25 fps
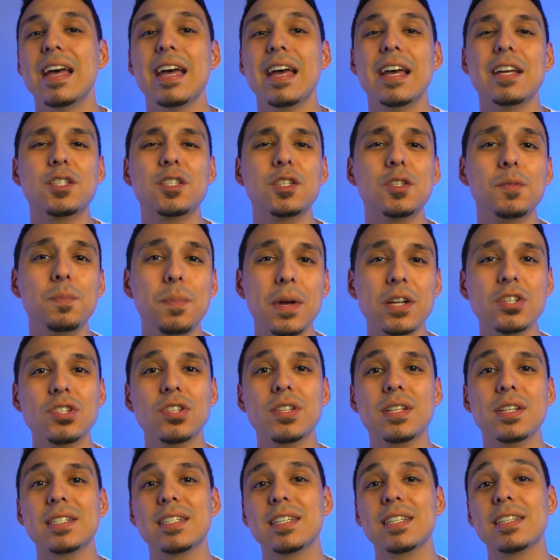
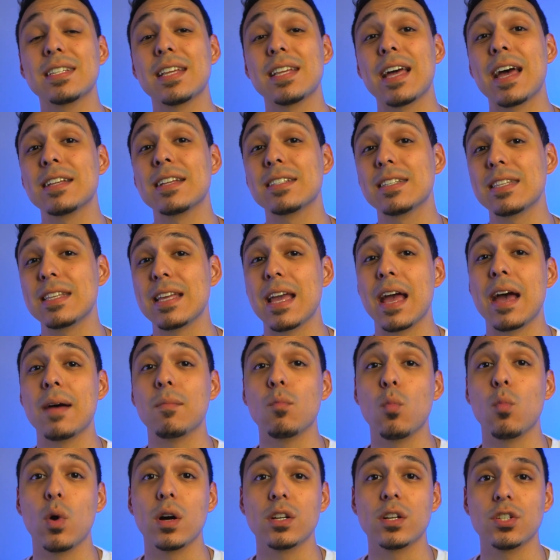especially since it has the
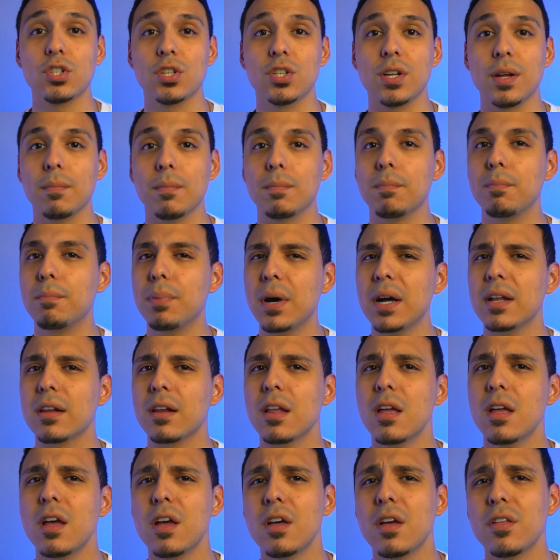M1 chip.
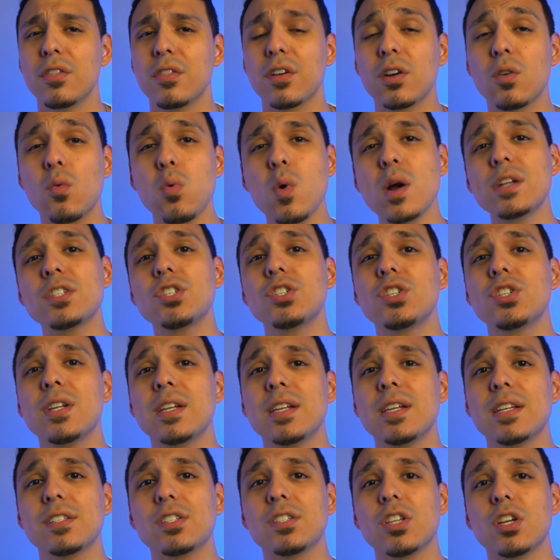But the
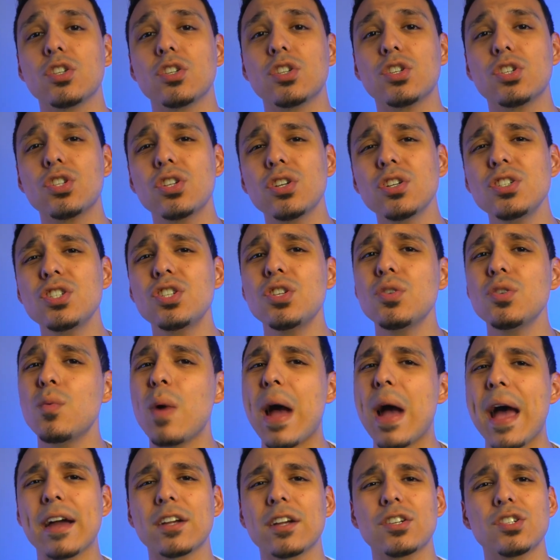question is, should
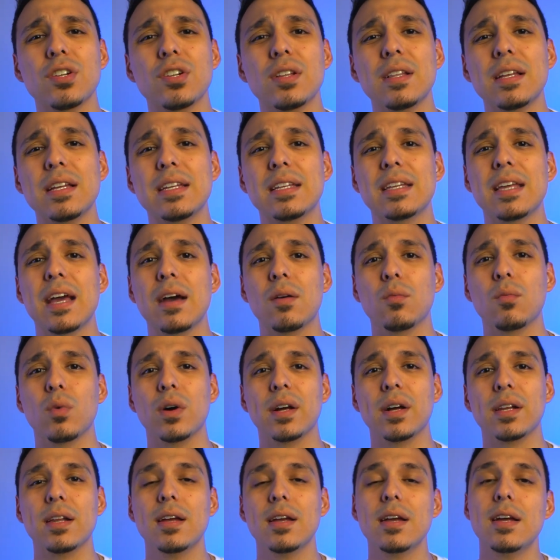you actually get
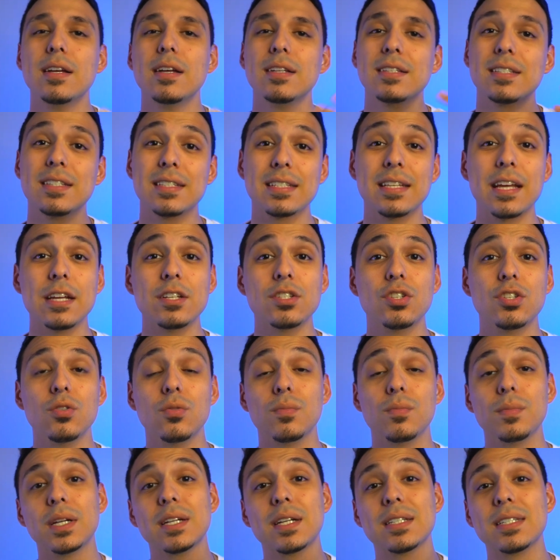one? Stay
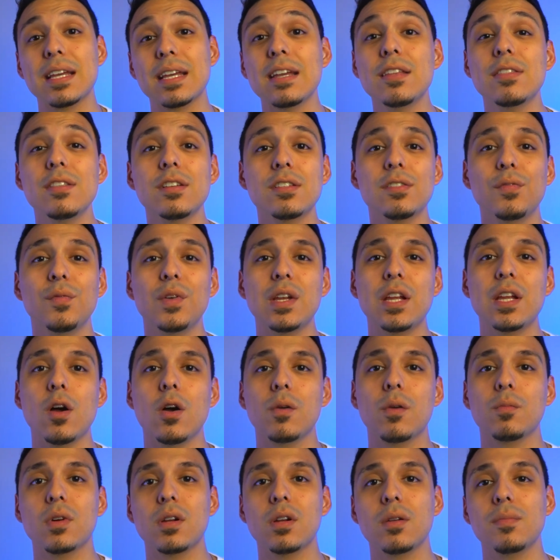tuned, because in this video
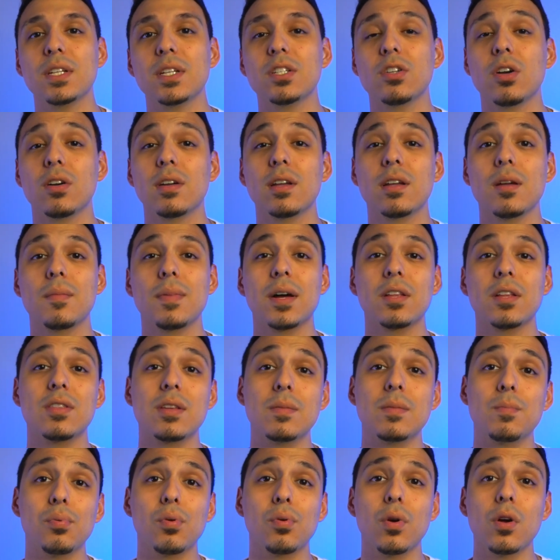I'm going to be talking about
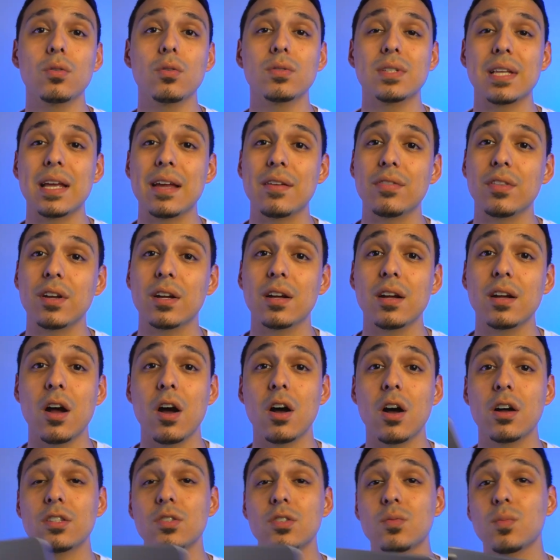the pros and the
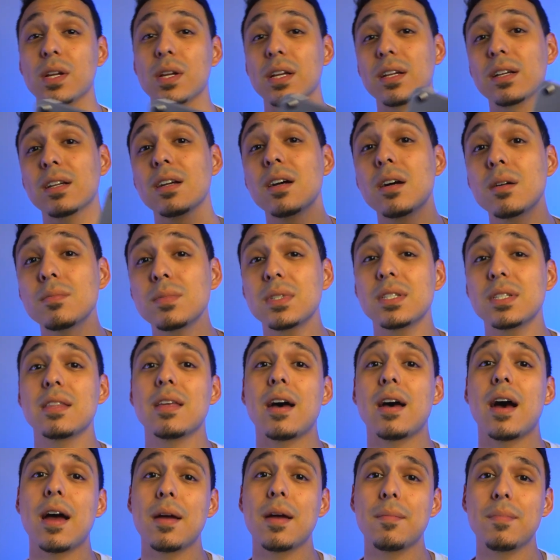cons when it comes to
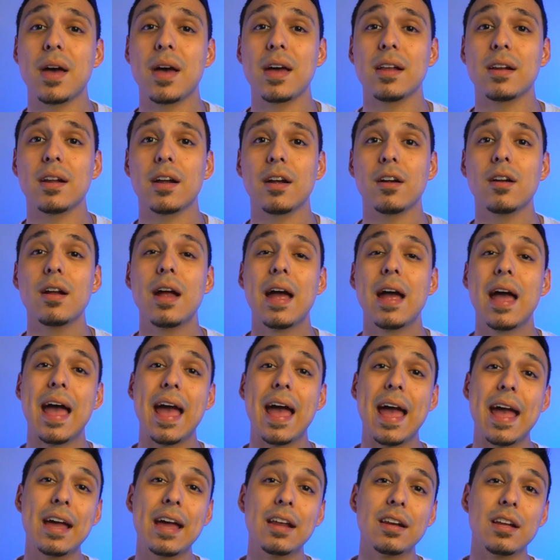the iPad Air,
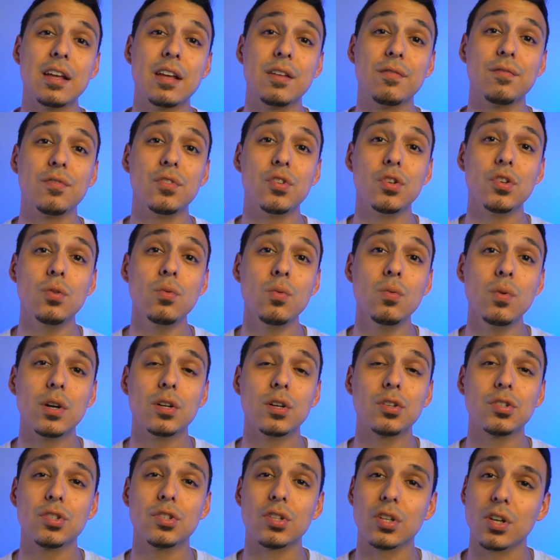and if you
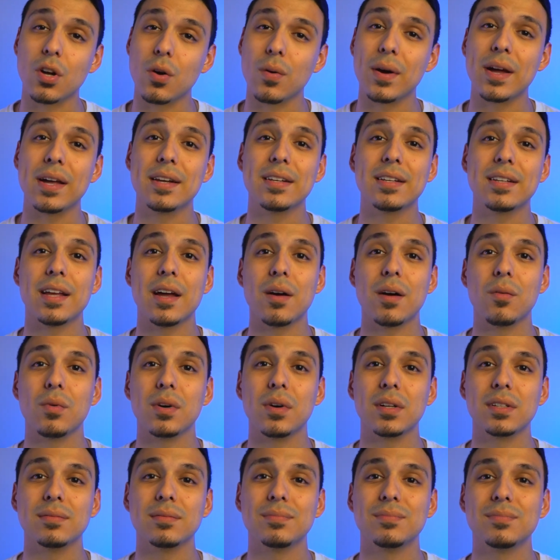should go ahead and get
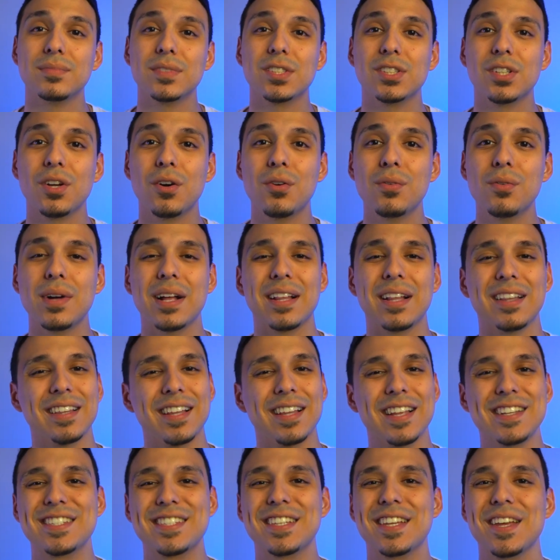one. So
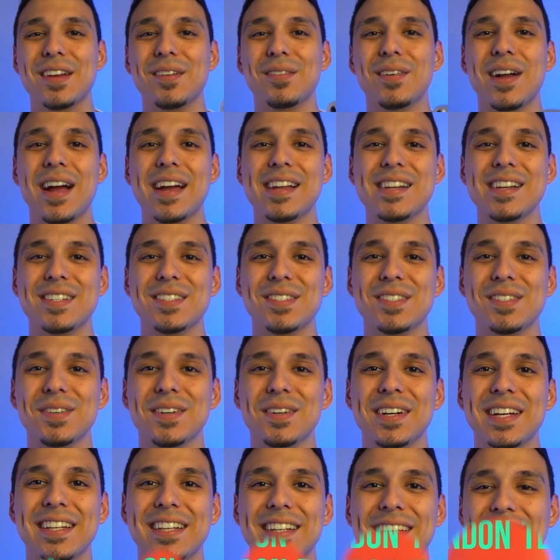let's get right into it.